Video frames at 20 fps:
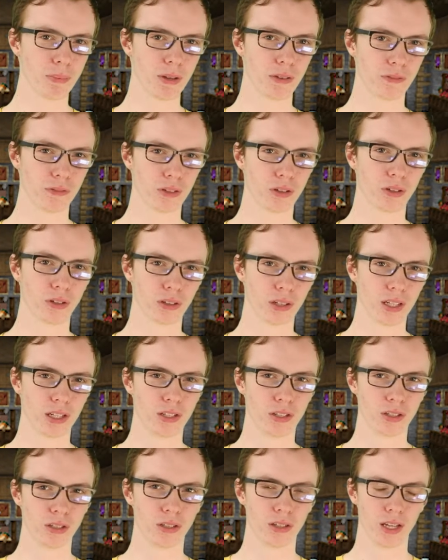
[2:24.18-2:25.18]
if you're
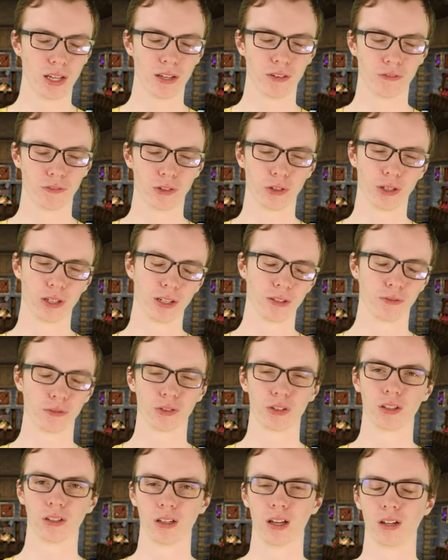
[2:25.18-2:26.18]
in it
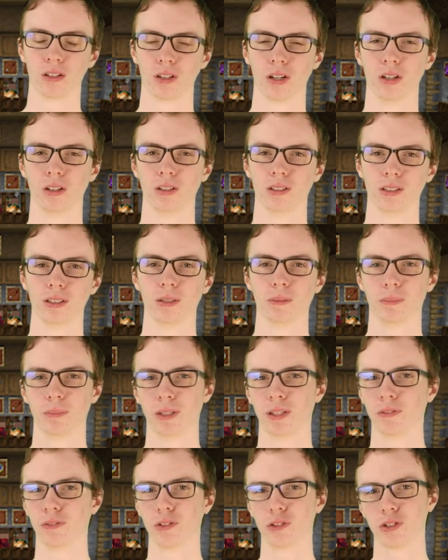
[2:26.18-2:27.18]
for the long haul.
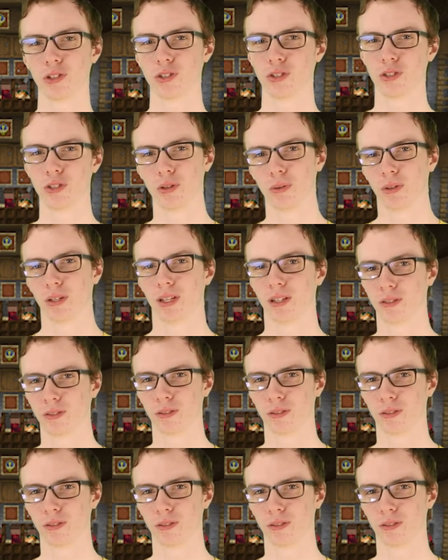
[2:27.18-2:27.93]
But if you're just doing it